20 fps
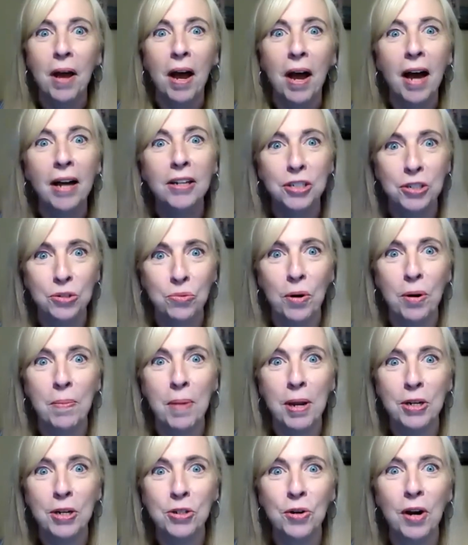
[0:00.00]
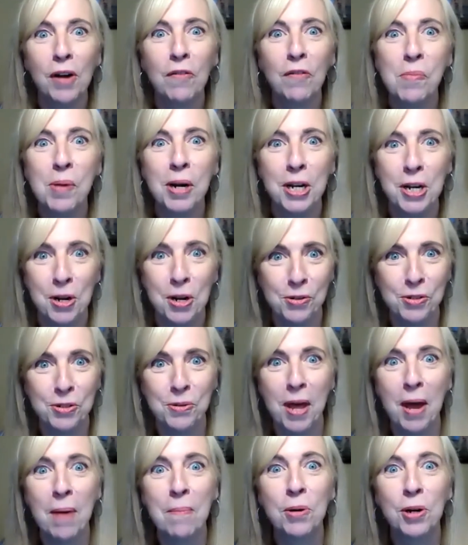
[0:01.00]
I just want to make sure everybody knows
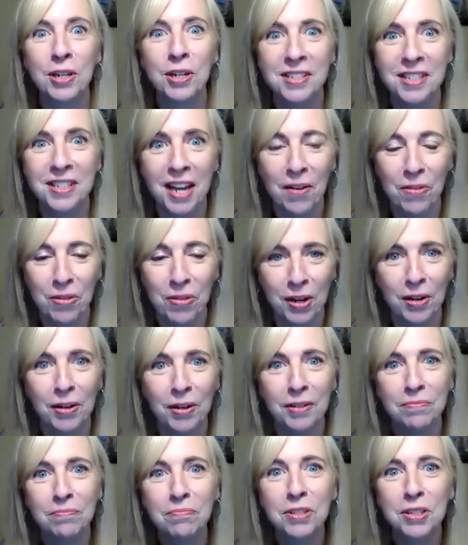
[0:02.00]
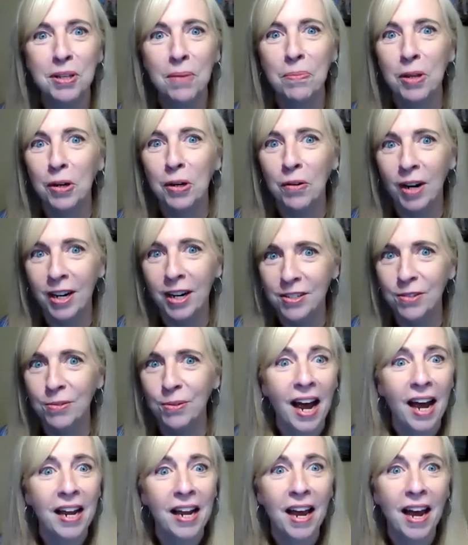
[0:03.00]
that book is out there and something great to
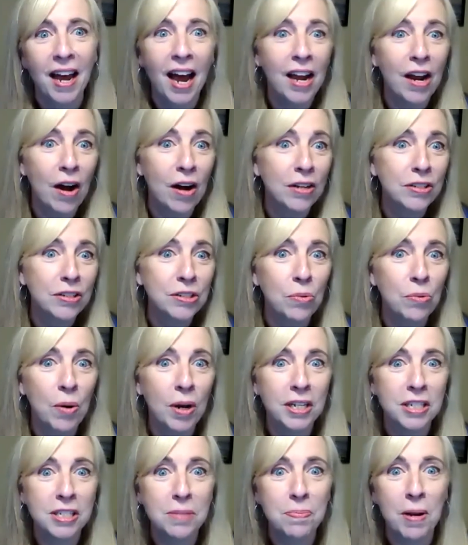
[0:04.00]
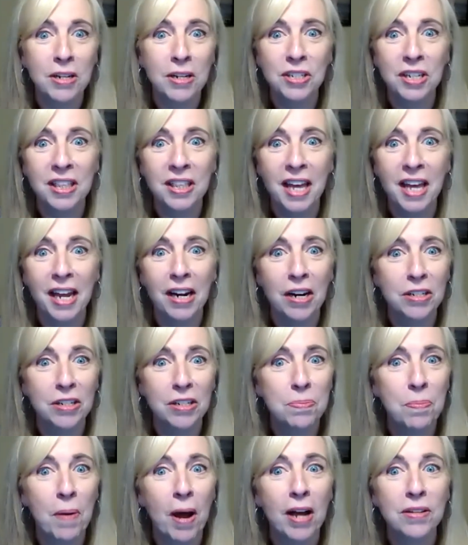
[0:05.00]
read. I also want to especially thank our
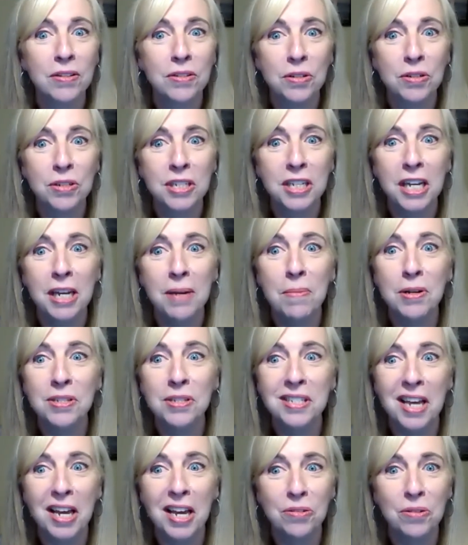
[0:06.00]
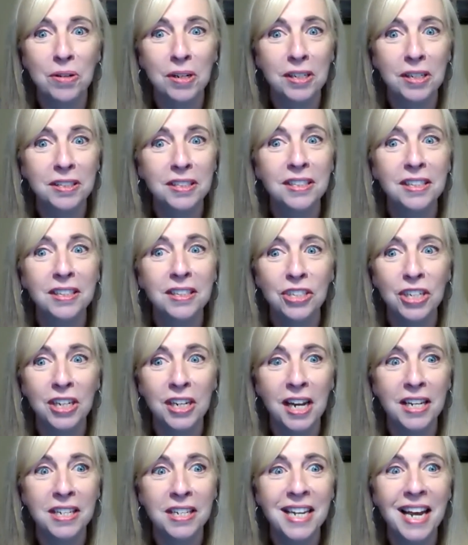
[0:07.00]
sponsors, Chemocentrics,
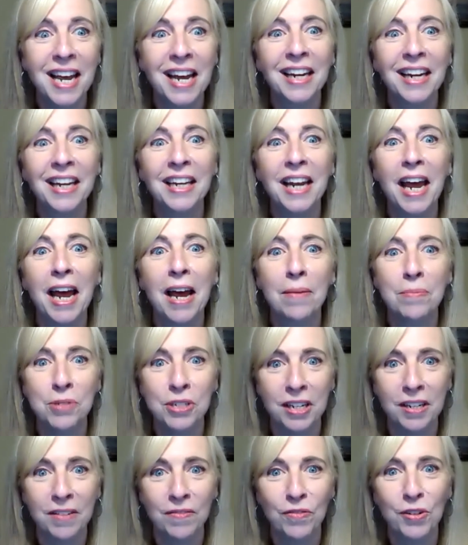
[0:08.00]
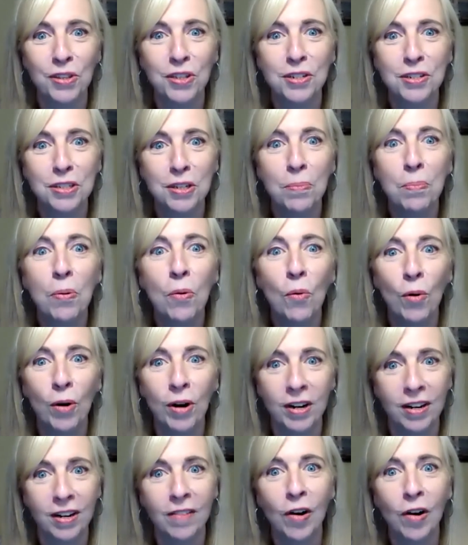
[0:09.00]
Genentech, and Amgen, for their
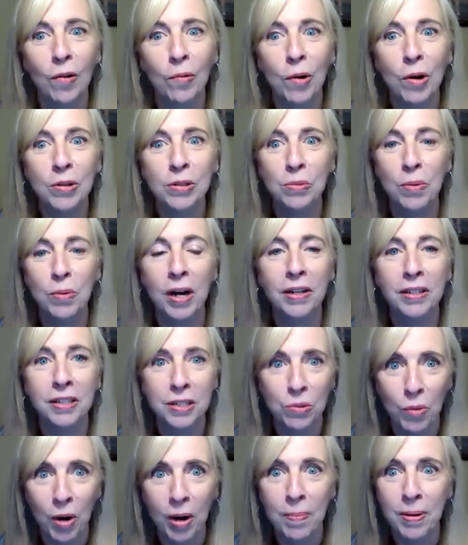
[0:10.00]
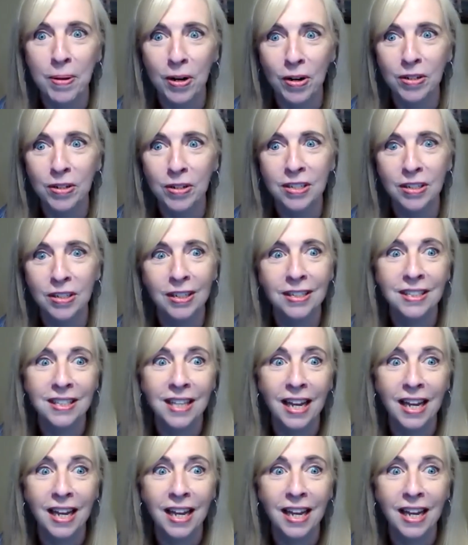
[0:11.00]
support of our Road to Wellness webinar series.